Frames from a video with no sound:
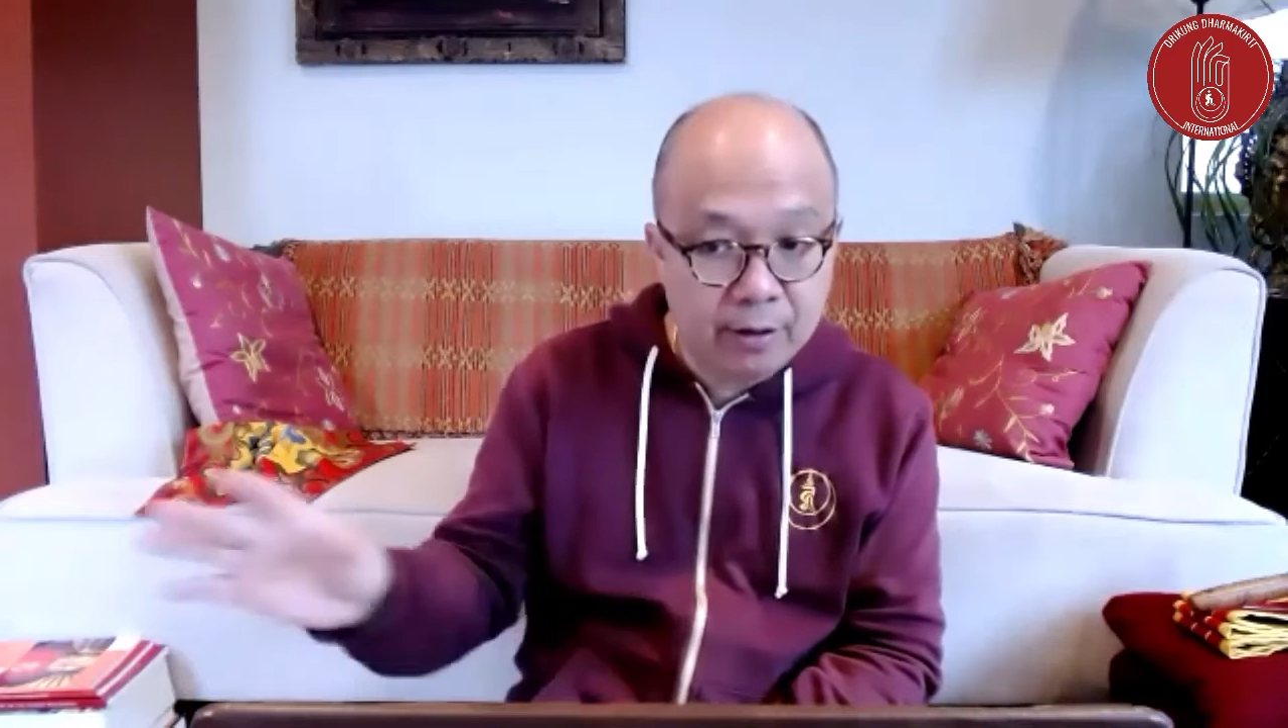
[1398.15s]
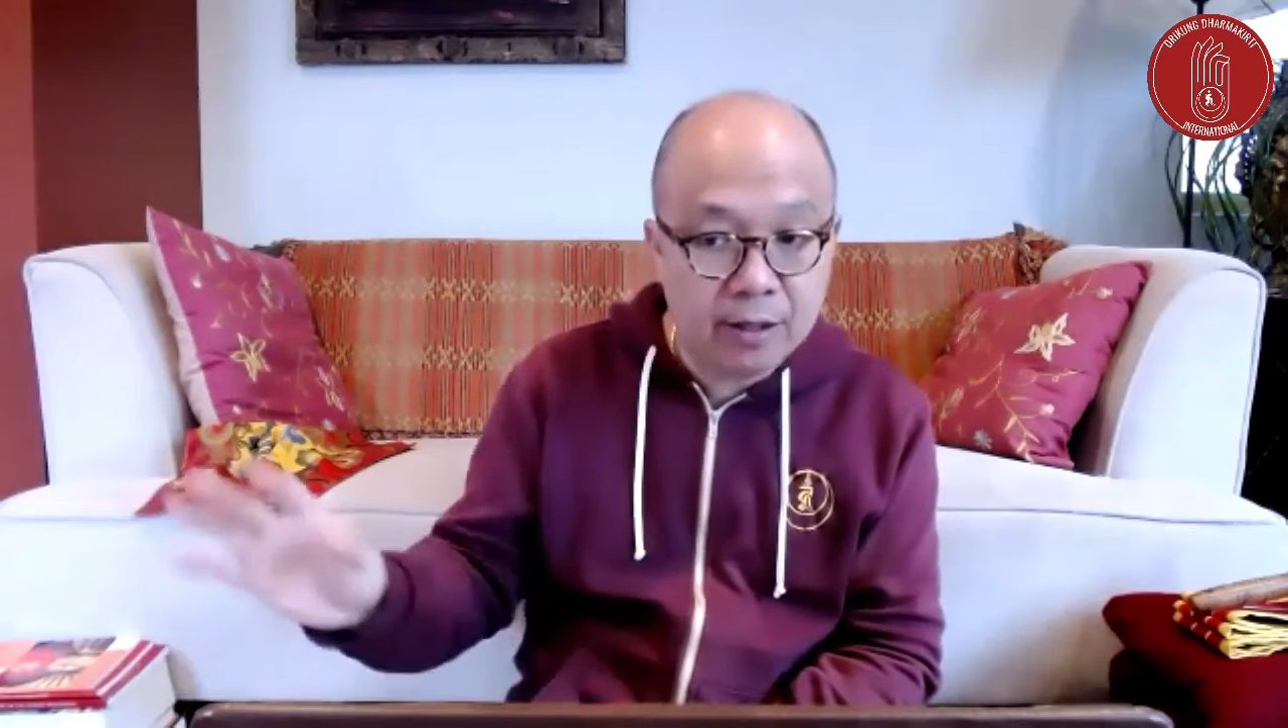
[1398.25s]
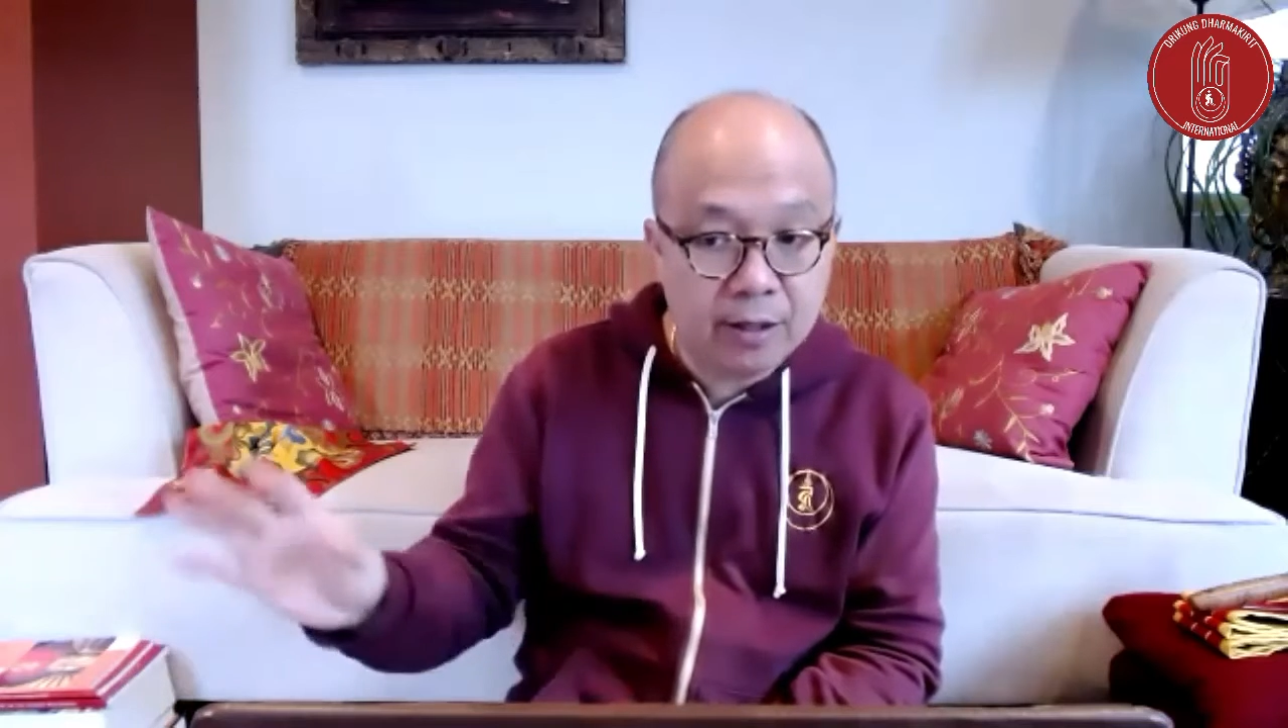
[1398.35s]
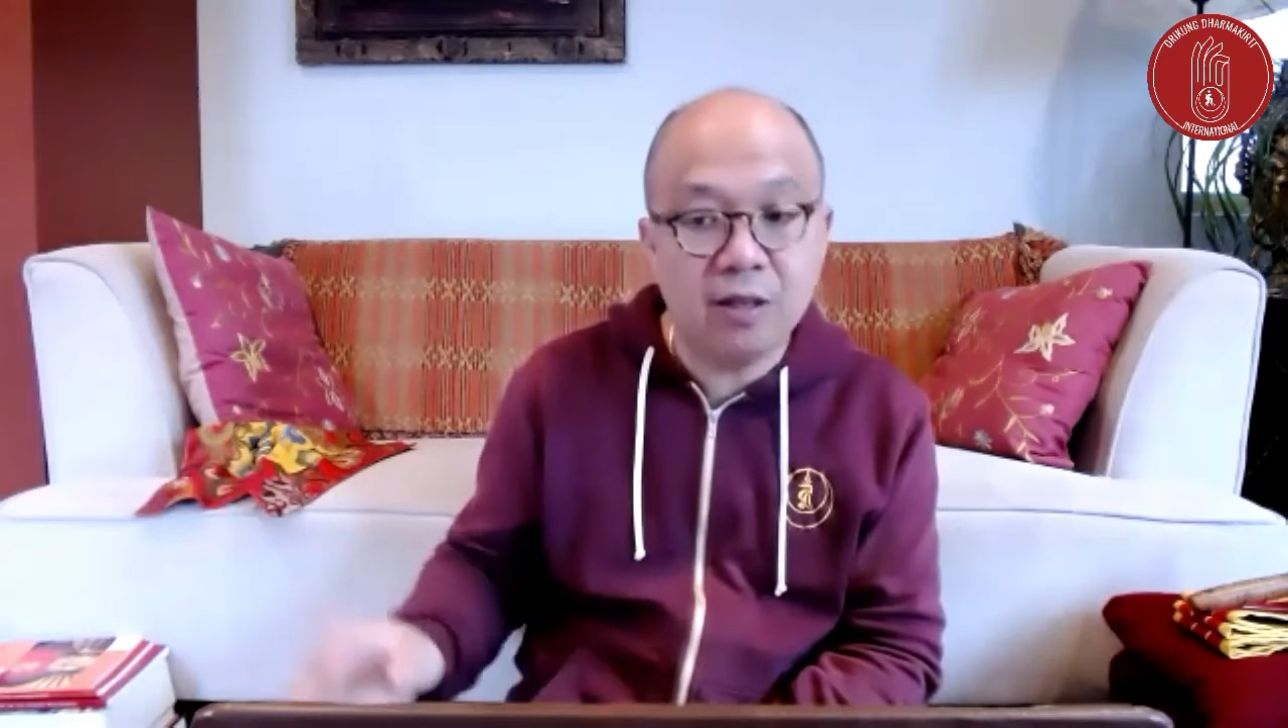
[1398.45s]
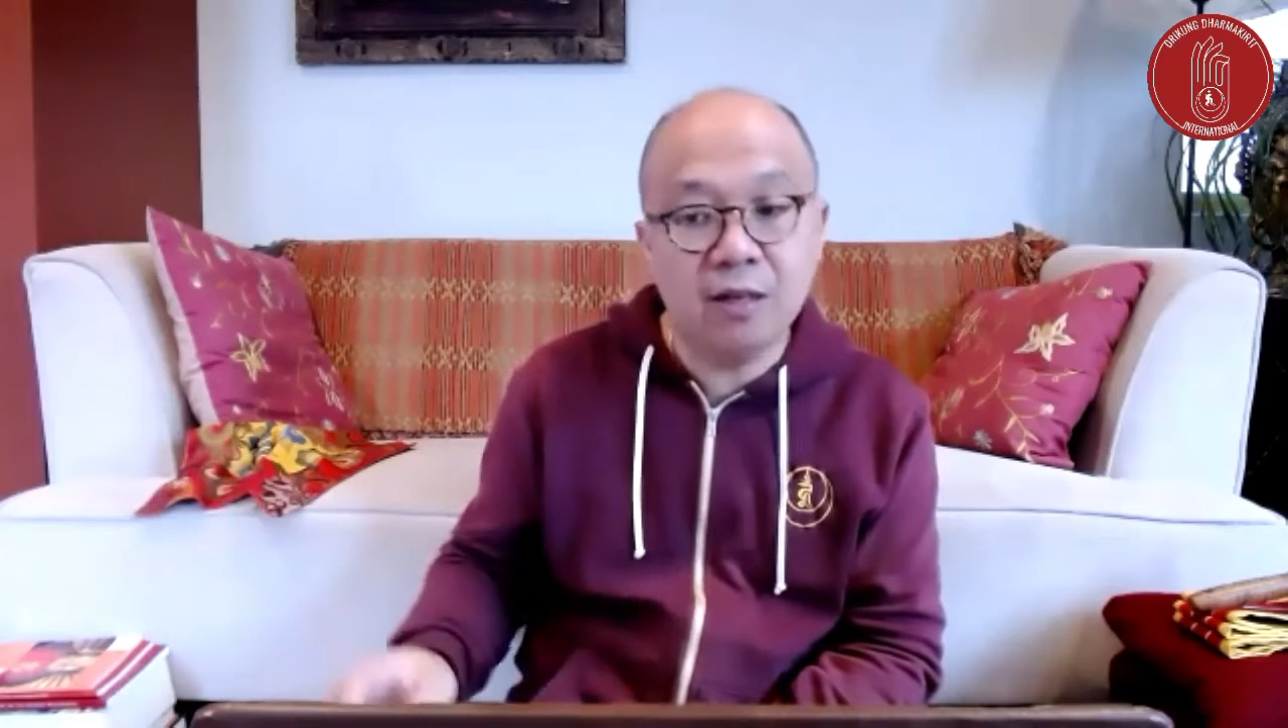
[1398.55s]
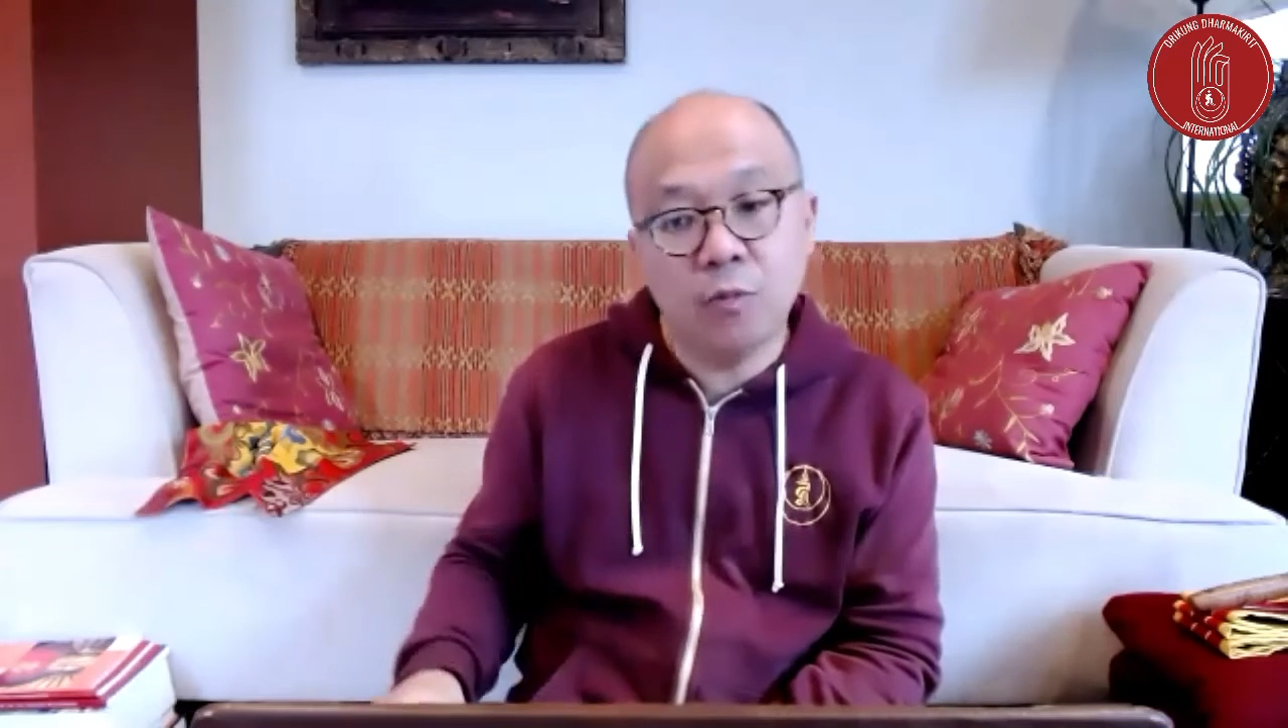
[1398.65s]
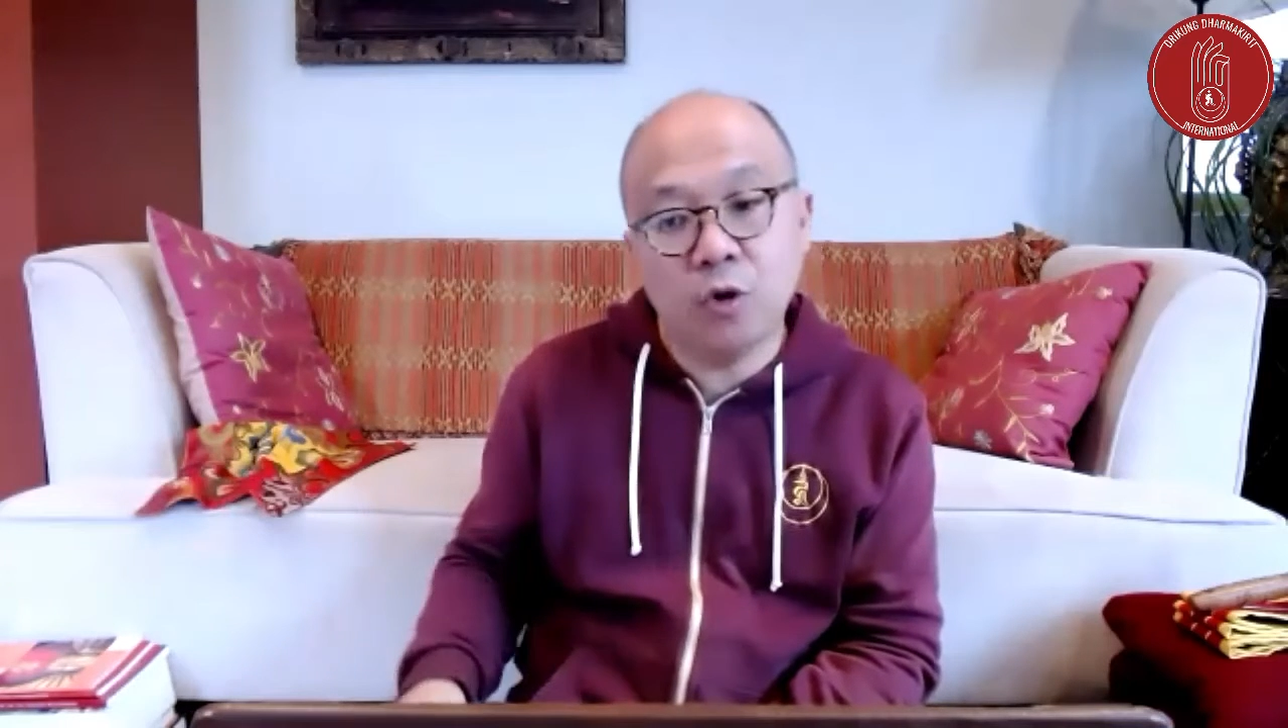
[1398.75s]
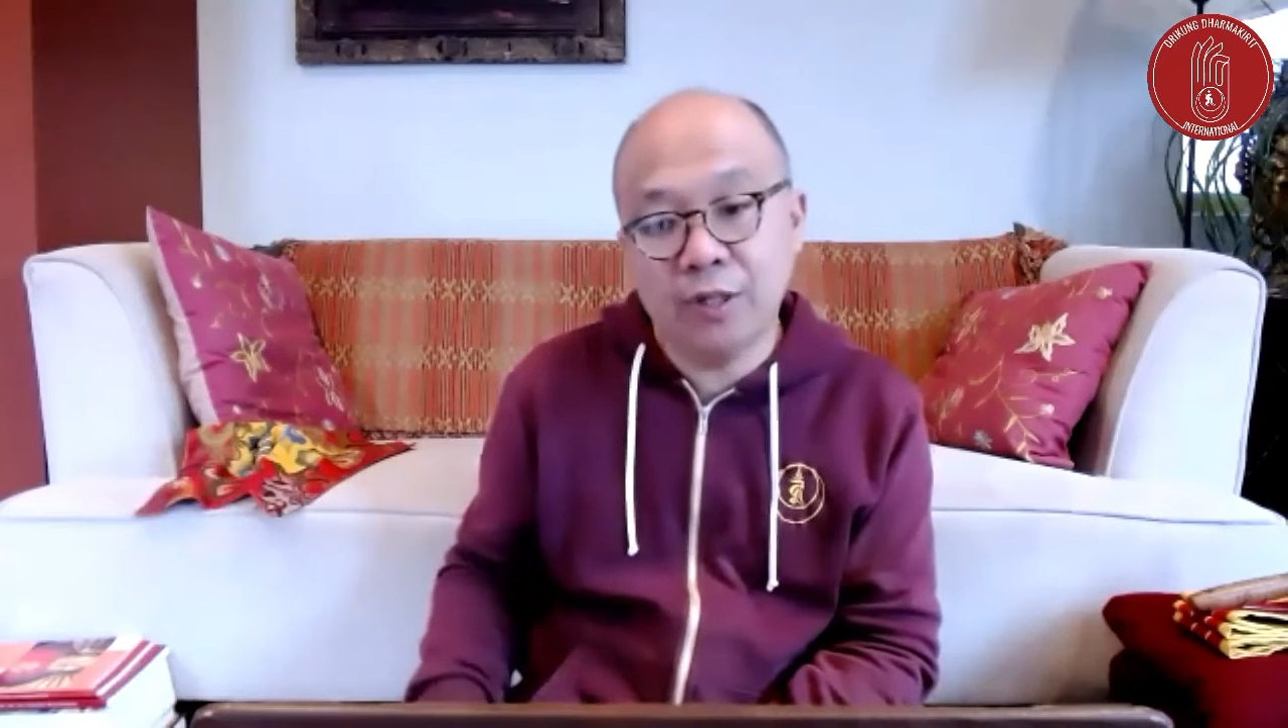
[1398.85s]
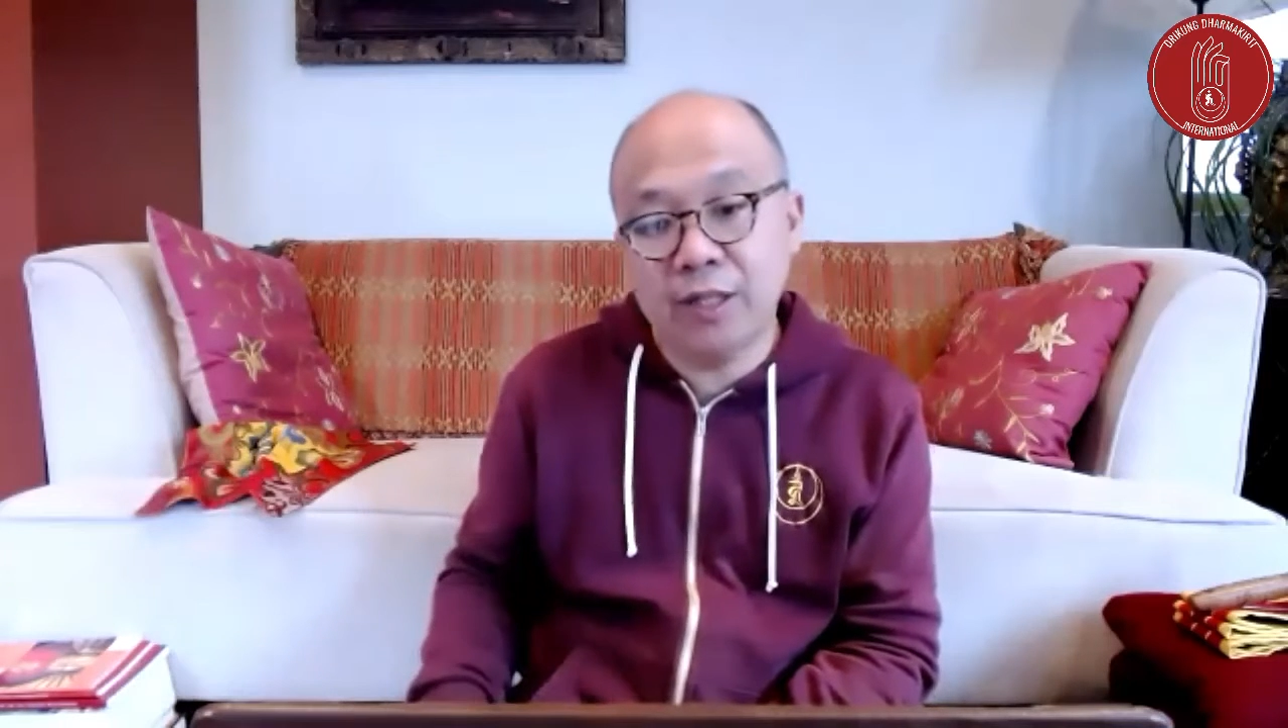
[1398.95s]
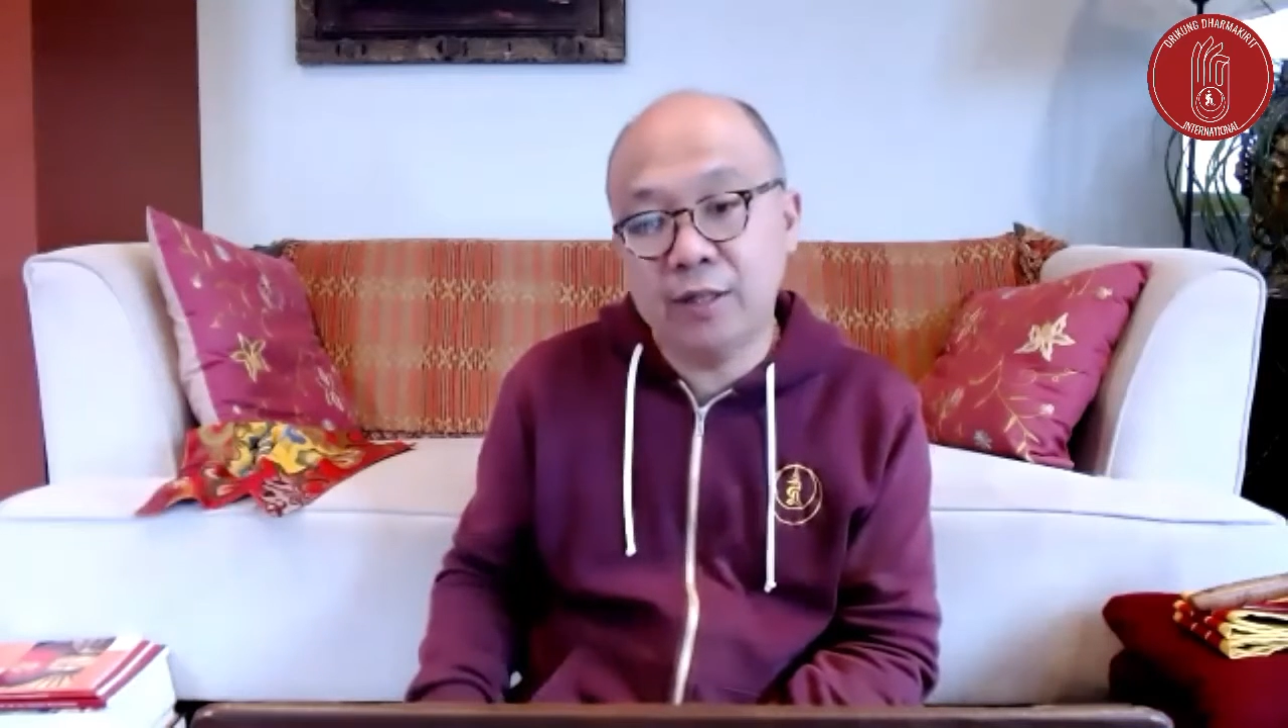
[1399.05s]
this in
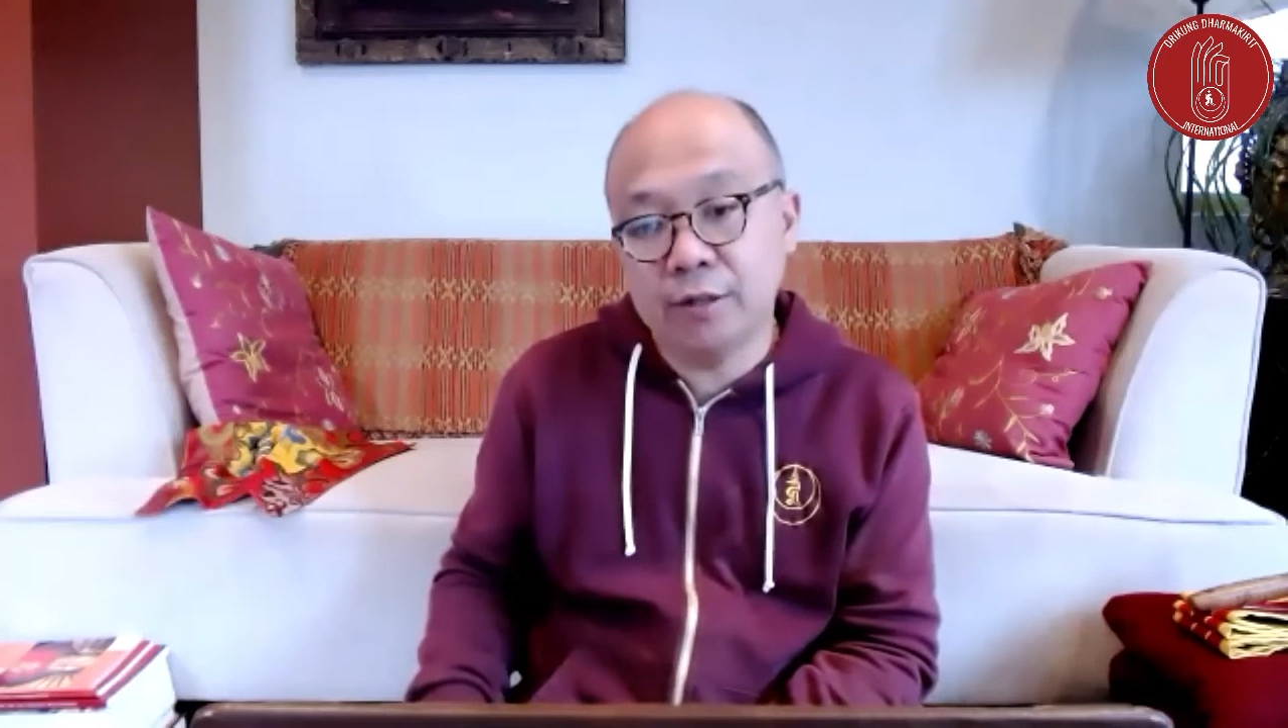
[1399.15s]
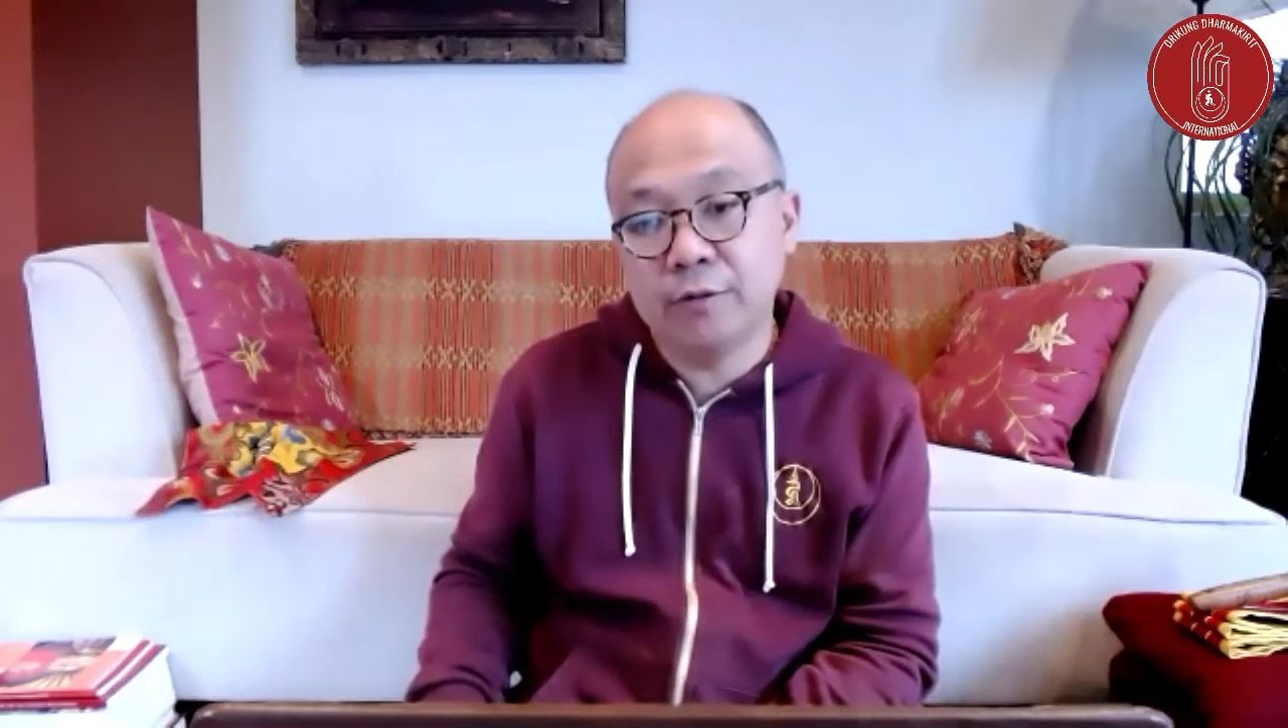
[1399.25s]
more detail.